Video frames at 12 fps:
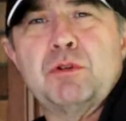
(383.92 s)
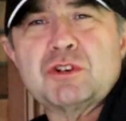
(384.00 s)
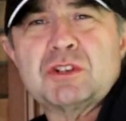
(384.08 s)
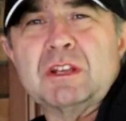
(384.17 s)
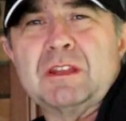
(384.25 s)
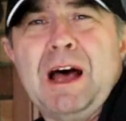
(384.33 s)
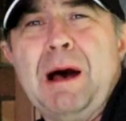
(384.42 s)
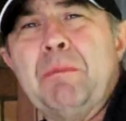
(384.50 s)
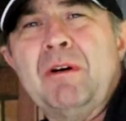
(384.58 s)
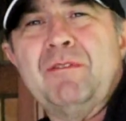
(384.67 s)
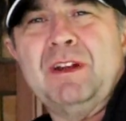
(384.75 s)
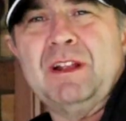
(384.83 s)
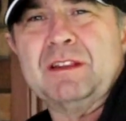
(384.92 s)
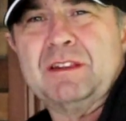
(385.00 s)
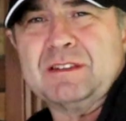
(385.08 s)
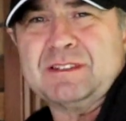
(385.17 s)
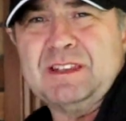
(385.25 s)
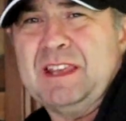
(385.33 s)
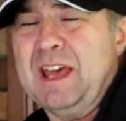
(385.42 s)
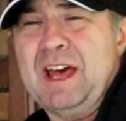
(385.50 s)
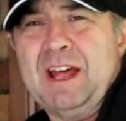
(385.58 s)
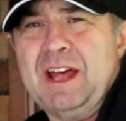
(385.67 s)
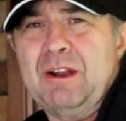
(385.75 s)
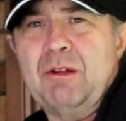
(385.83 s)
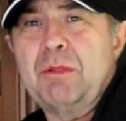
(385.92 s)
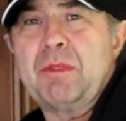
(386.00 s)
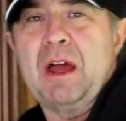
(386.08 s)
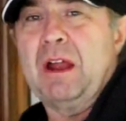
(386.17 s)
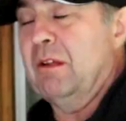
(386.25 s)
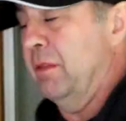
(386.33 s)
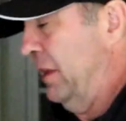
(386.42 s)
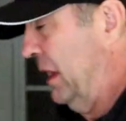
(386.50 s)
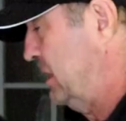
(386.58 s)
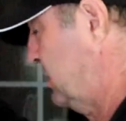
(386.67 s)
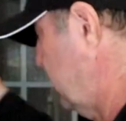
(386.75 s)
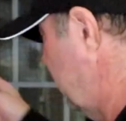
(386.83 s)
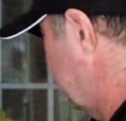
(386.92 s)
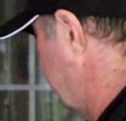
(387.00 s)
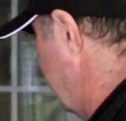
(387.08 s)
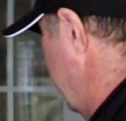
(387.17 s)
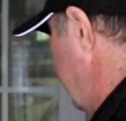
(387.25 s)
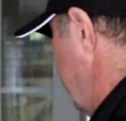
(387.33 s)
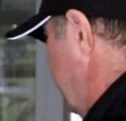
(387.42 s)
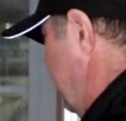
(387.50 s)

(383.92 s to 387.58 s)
pushed the top of it to see. I don't think it's cooked, but